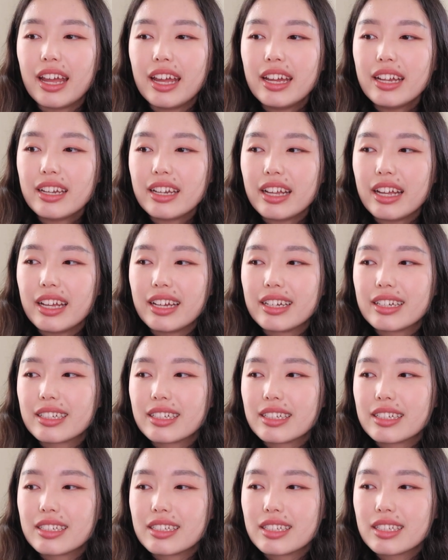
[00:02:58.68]
It
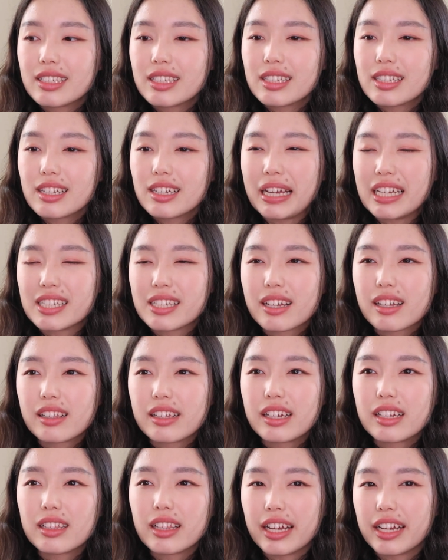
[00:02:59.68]
is
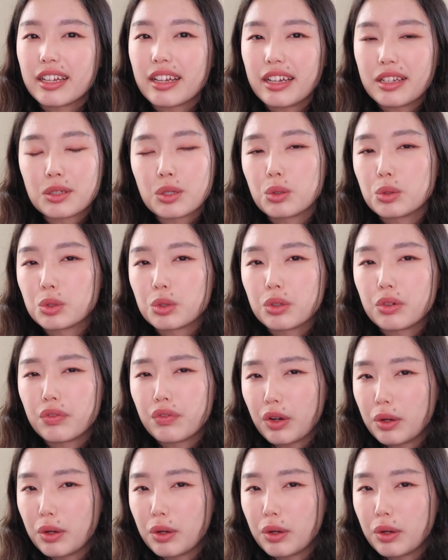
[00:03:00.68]
basically like a social